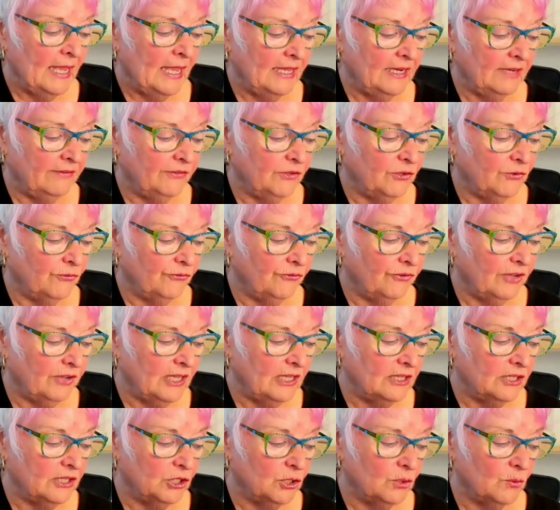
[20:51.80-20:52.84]
And if you
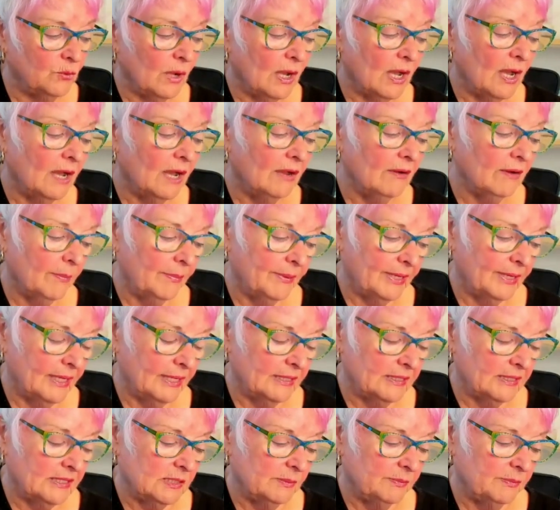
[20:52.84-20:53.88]
feel that you are up
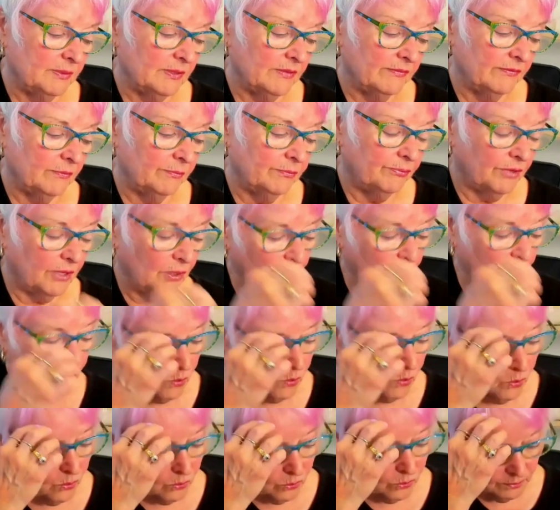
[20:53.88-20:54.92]
against a bit of a brick
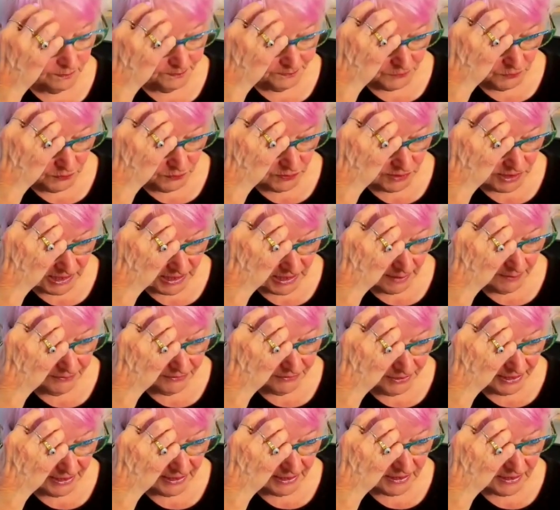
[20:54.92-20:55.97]
wall with some
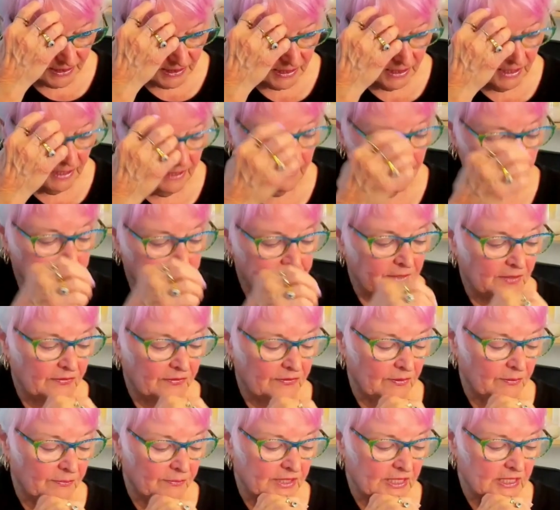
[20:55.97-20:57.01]
things
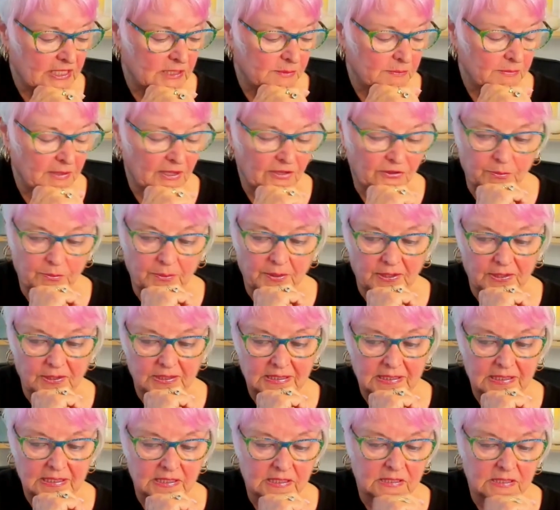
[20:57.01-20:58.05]
this month,
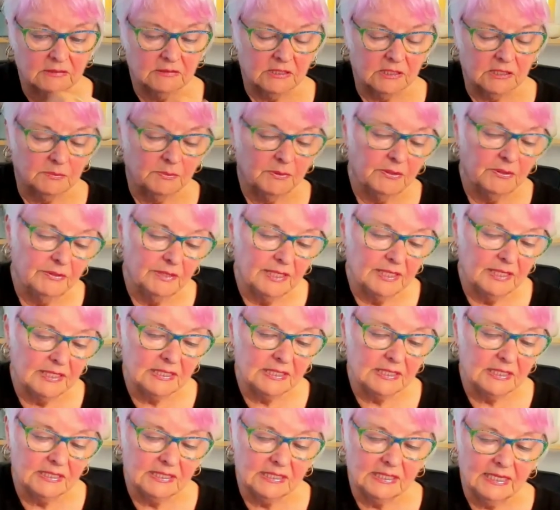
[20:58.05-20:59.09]
Pisces, Spirit
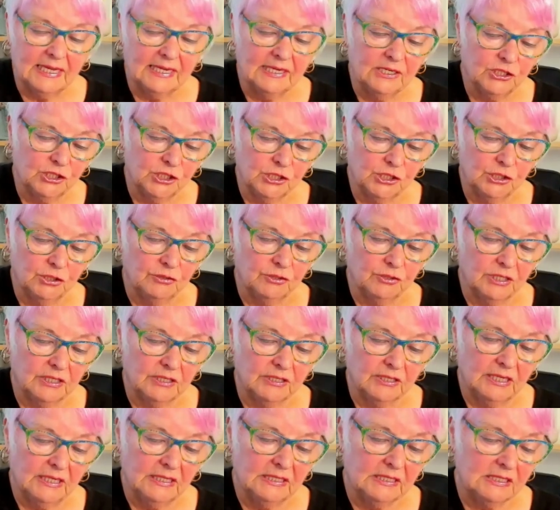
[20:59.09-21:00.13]
is saying to you that
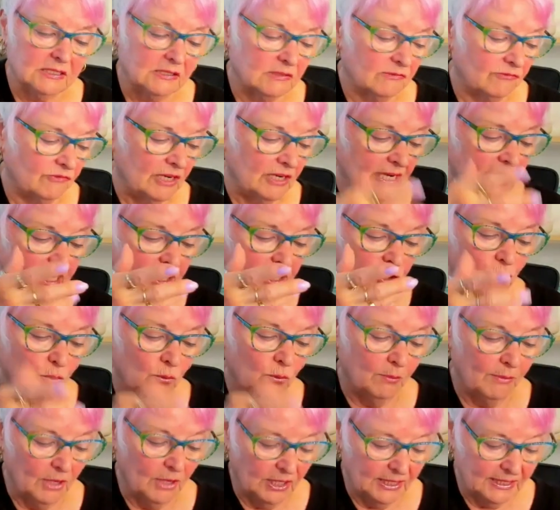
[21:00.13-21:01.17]
that's really
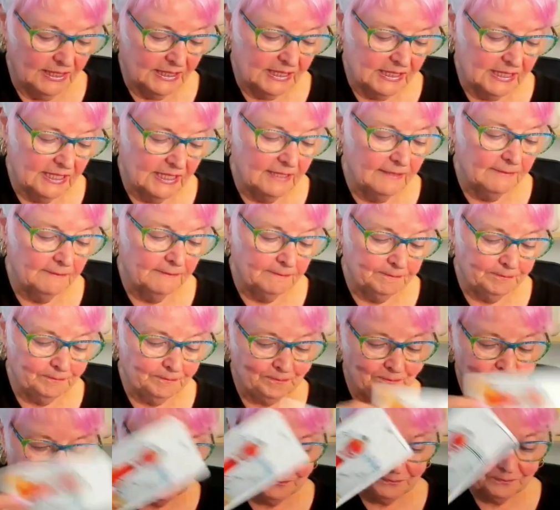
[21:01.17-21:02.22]
your mindset.
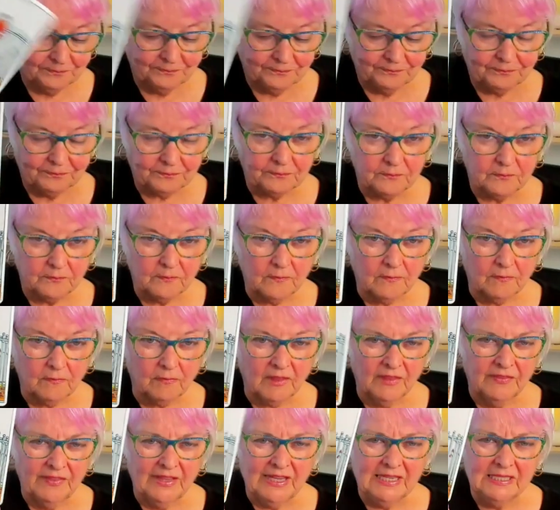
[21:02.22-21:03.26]

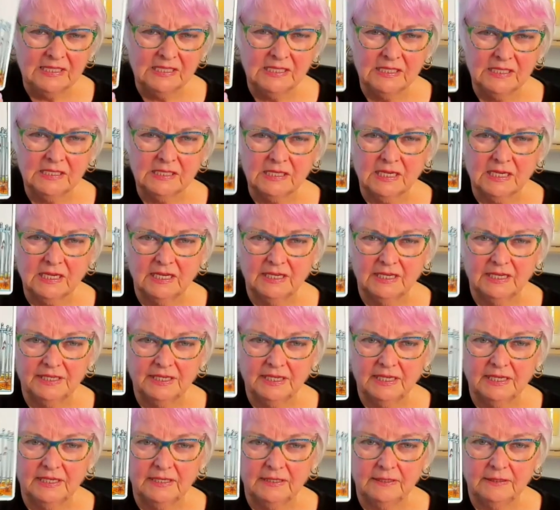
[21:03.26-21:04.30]
That's this card
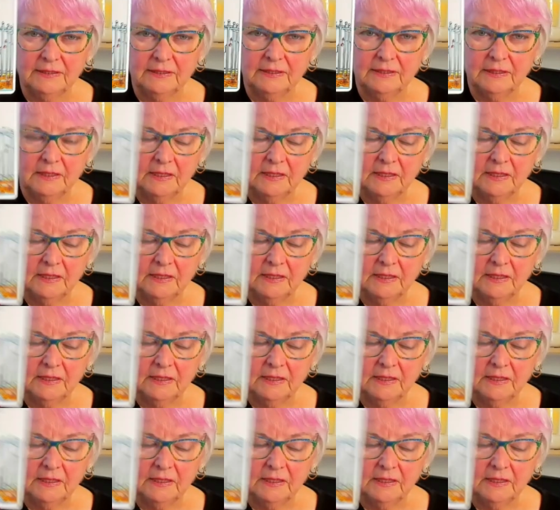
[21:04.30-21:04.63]
here.